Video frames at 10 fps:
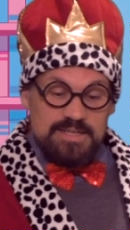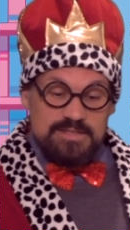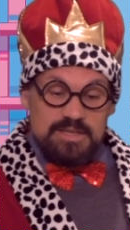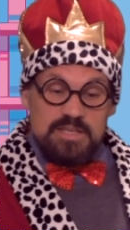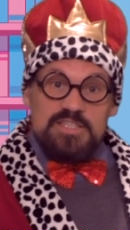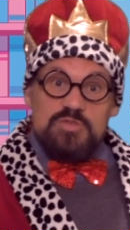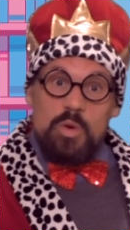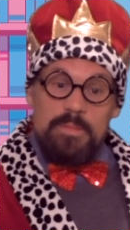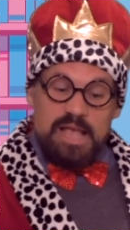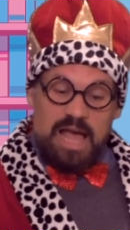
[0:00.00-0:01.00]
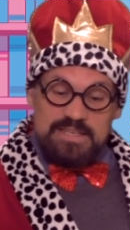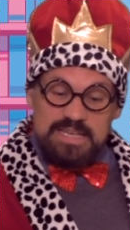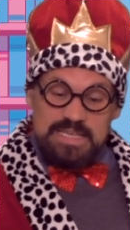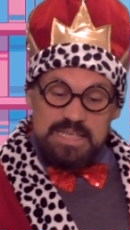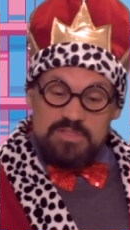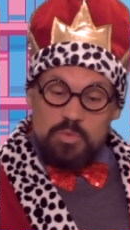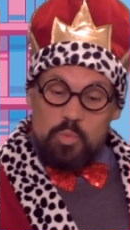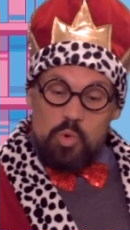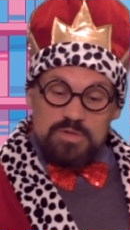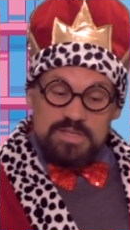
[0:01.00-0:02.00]
and swimming underneath the
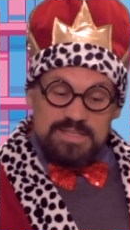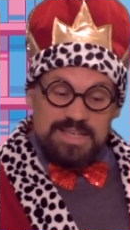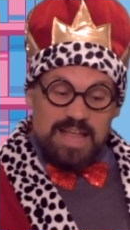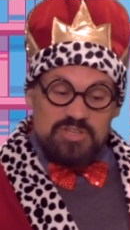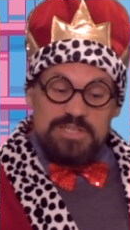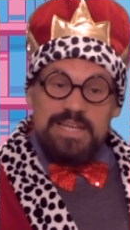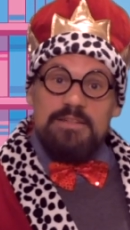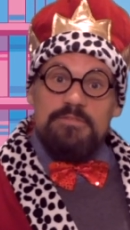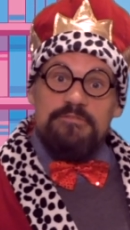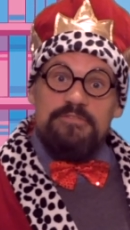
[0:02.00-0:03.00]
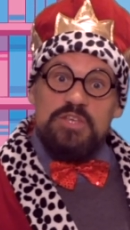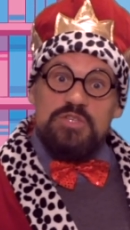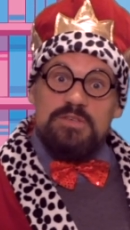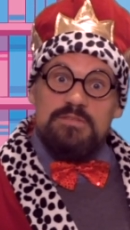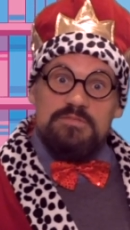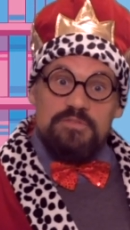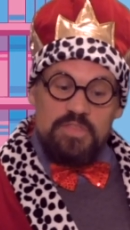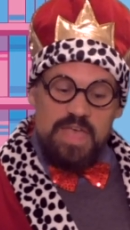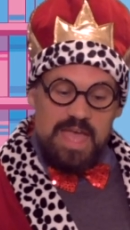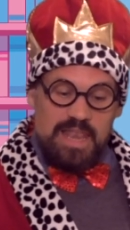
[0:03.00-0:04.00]
water to catch little fishes for
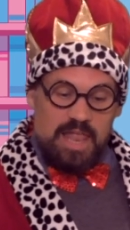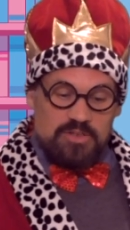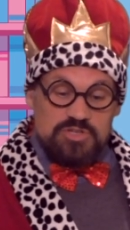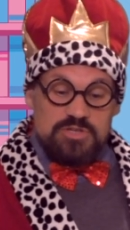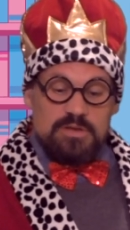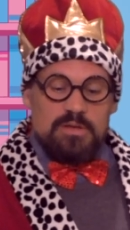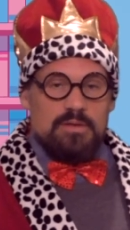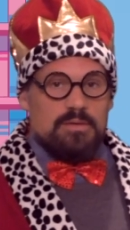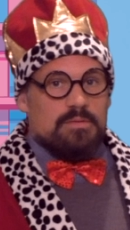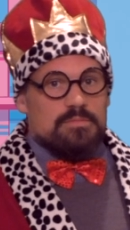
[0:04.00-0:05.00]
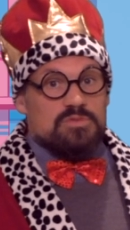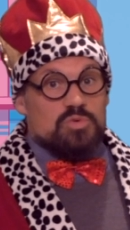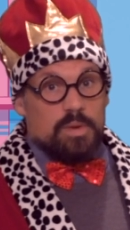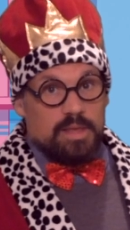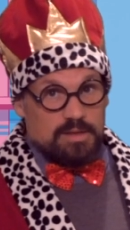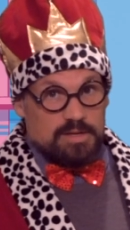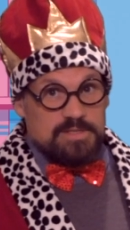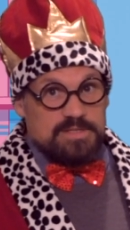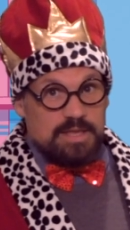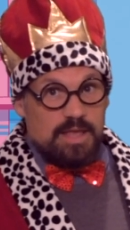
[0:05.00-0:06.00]
their lunch. Twinkle
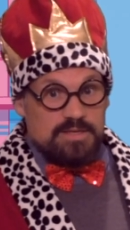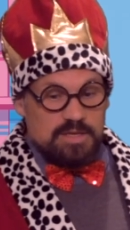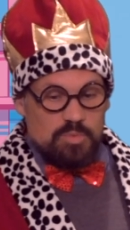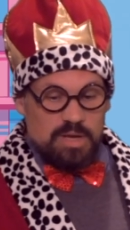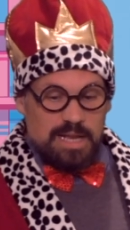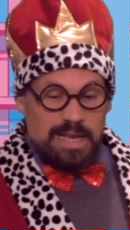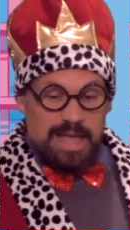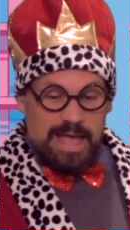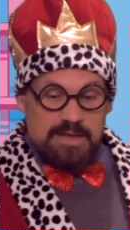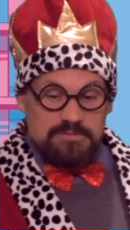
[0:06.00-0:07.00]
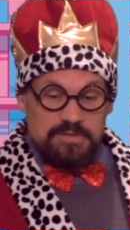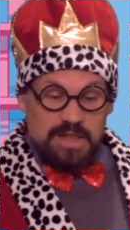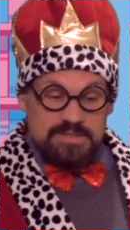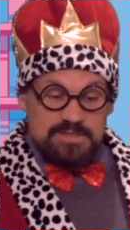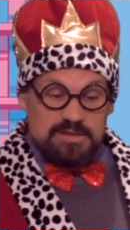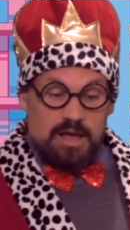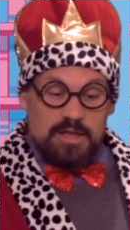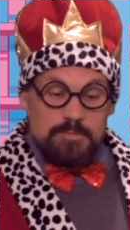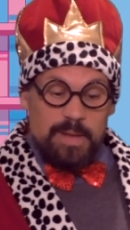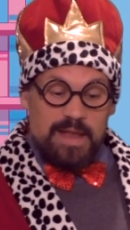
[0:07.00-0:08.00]
and Teddy were glad Flutterstar
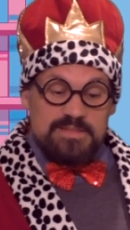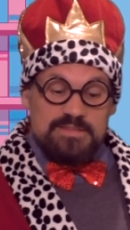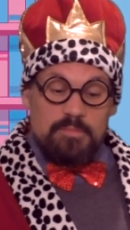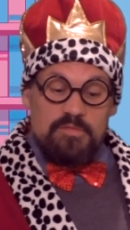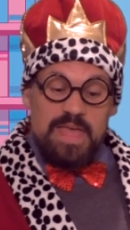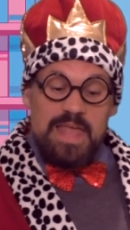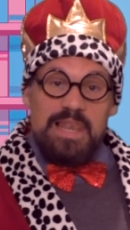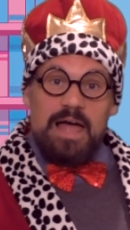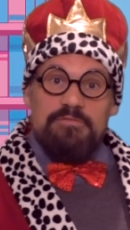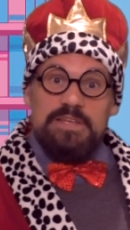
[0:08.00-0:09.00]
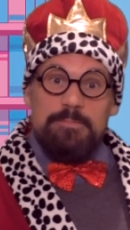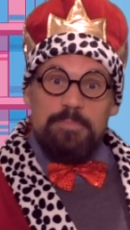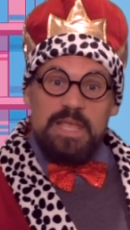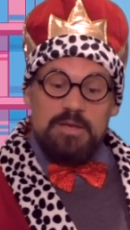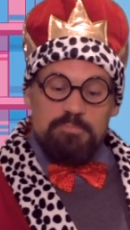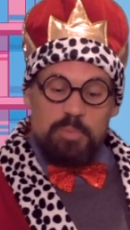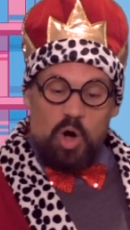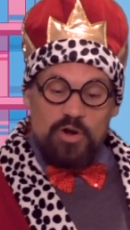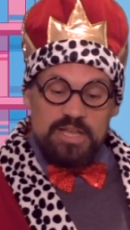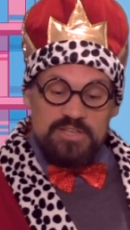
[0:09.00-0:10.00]
had packed some of their lovely pink
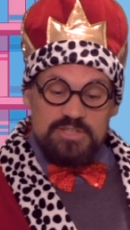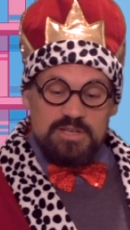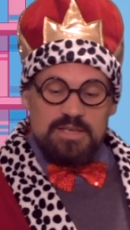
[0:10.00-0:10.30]
porridge,